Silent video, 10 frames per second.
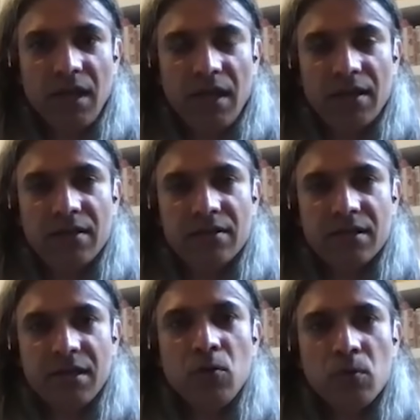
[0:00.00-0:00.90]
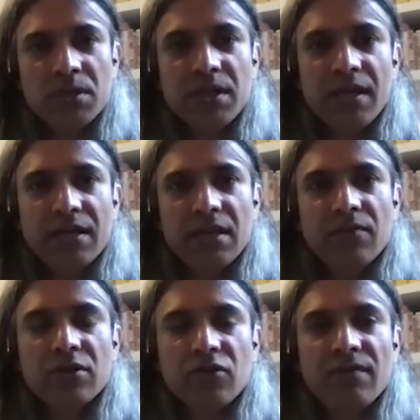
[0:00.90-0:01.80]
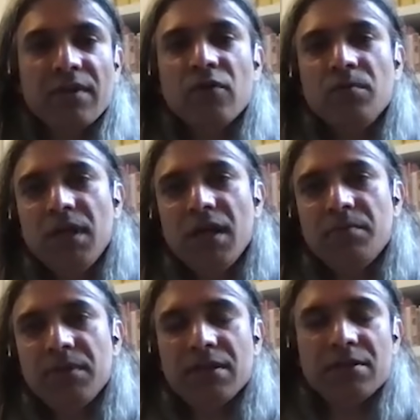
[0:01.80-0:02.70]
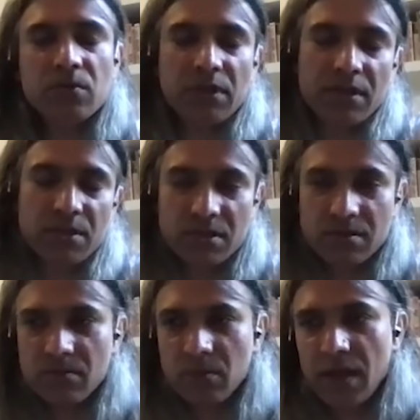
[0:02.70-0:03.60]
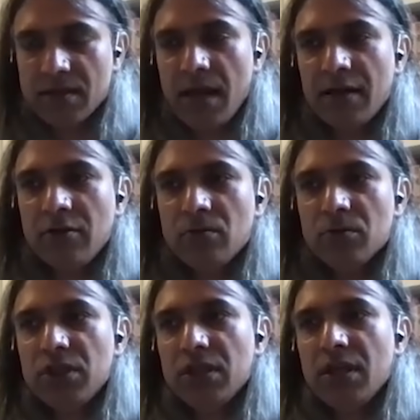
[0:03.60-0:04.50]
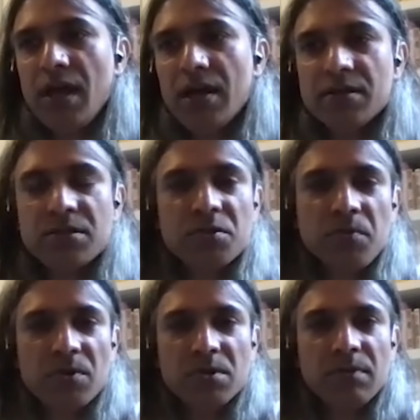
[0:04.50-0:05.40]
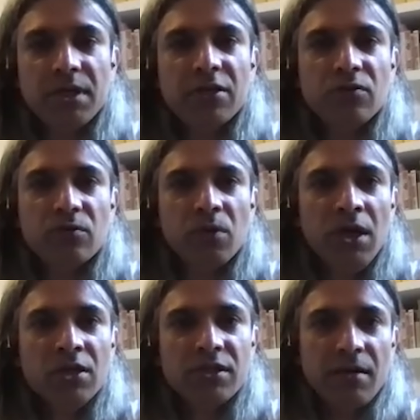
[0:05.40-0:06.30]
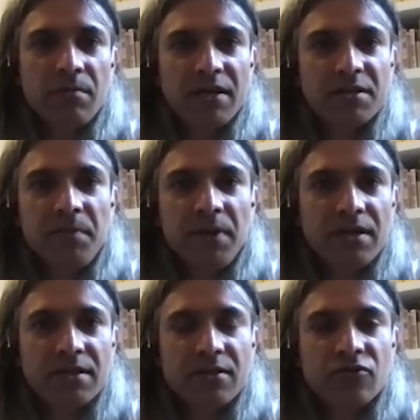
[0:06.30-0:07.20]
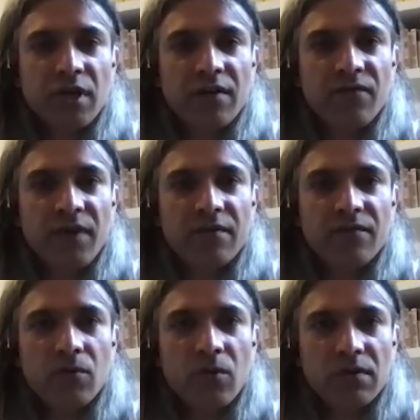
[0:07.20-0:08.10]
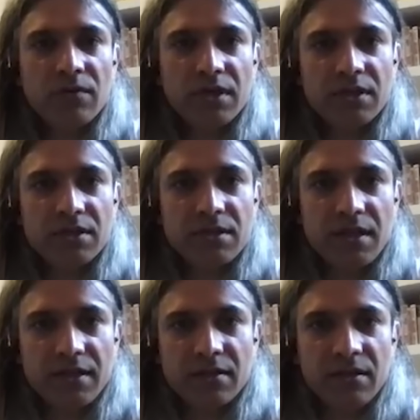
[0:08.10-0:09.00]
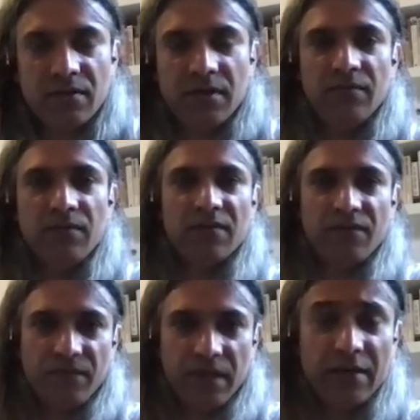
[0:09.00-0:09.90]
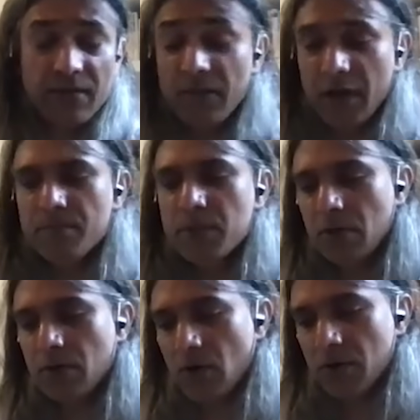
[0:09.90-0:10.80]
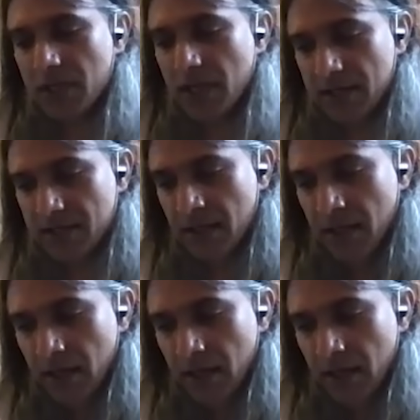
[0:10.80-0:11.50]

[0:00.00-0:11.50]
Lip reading: And they were traveling from the IPL. So yes, as a head coach, he had his responsibility to stand by his players and try and fight for whatever it is. Even if it comes across as